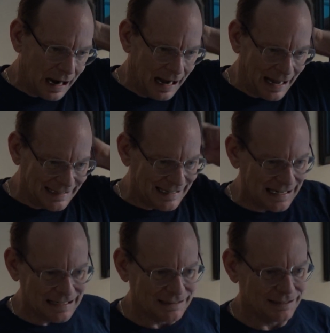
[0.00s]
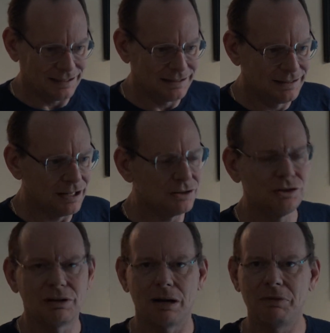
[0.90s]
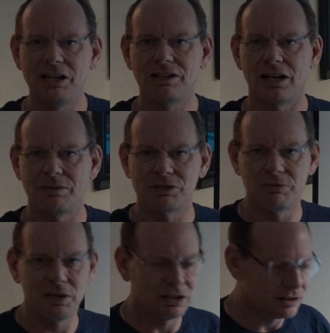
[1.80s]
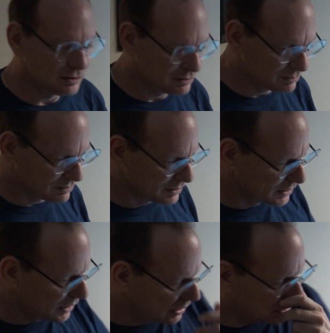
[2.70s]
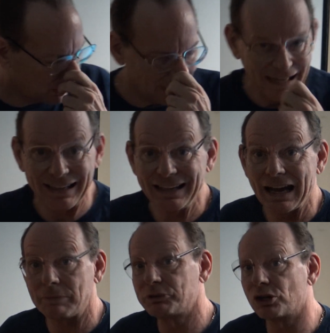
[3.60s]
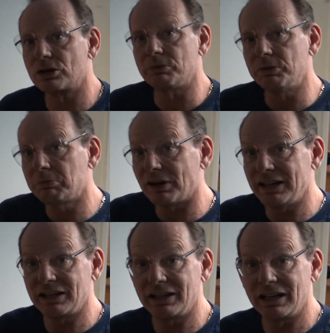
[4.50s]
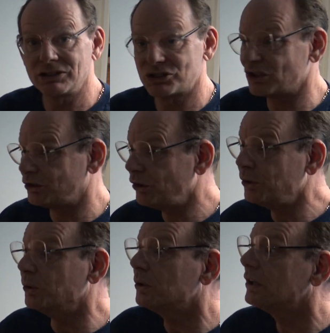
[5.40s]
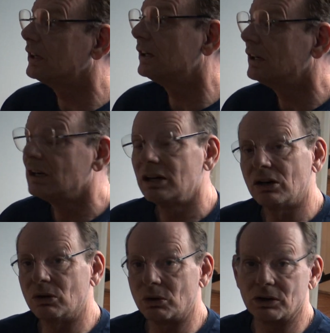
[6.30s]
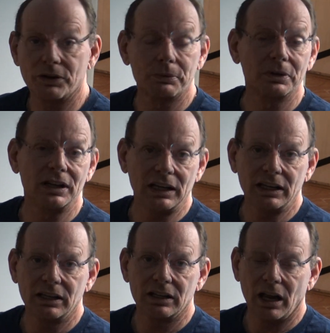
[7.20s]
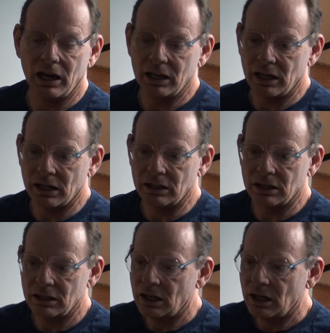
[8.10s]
I can't tell you how many times I've been in, a handicap tournament playing against a 2 or a 3, and